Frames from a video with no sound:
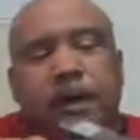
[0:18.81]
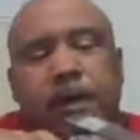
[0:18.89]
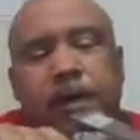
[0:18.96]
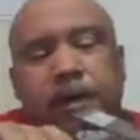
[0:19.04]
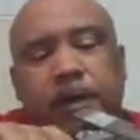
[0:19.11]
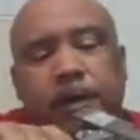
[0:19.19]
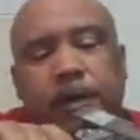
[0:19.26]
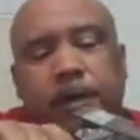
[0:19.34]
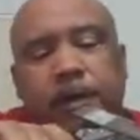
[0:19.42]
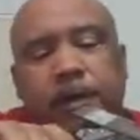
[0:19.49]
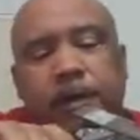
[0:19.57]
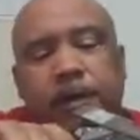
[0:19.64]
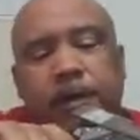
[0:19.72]
So the
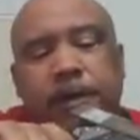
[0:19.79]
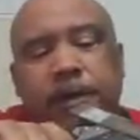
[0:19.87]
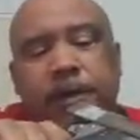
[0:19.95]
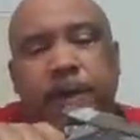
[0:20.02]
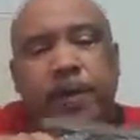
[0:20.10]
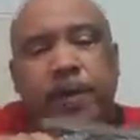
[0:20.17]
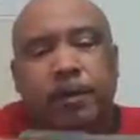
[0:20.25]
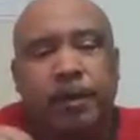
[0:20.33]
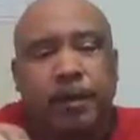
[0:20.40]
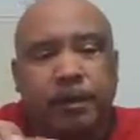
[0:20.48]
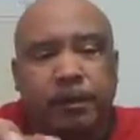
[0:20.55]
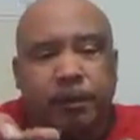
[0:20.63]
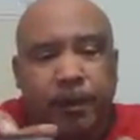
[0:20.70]
chamber is clear,
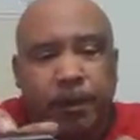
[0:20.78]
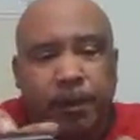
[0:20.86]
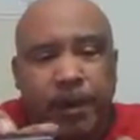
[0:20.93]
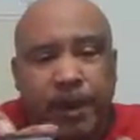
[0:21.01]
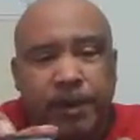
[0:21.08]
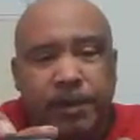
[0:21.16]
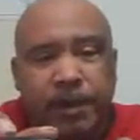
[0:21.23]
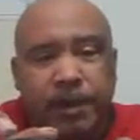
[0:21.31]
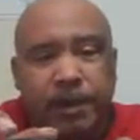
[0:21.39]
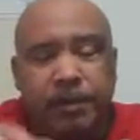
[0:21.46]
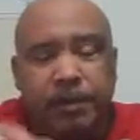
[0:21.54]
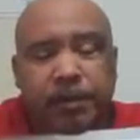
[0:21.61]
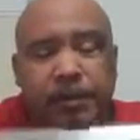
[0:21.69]
no
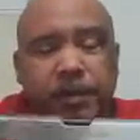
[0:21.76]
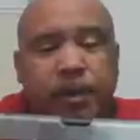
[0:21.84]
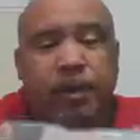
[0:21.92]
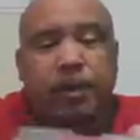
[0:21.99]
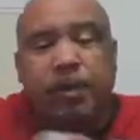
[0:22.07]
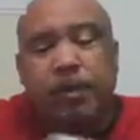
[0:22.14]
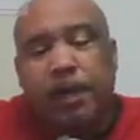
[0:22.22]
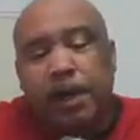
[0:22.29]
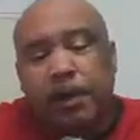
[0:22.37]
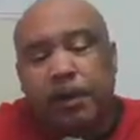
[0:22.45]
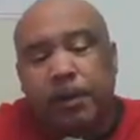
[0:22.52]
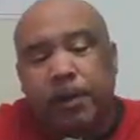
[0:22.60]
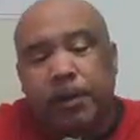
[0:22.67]
magazine, so I
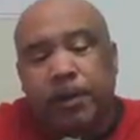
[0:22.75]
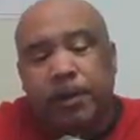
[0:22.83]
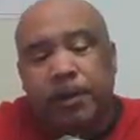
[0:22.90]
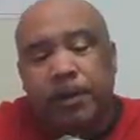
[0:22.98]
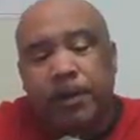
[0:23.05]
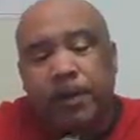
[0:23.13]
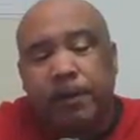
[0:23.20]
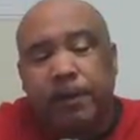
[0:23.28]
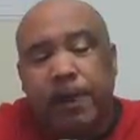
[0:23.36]
know that we are safe.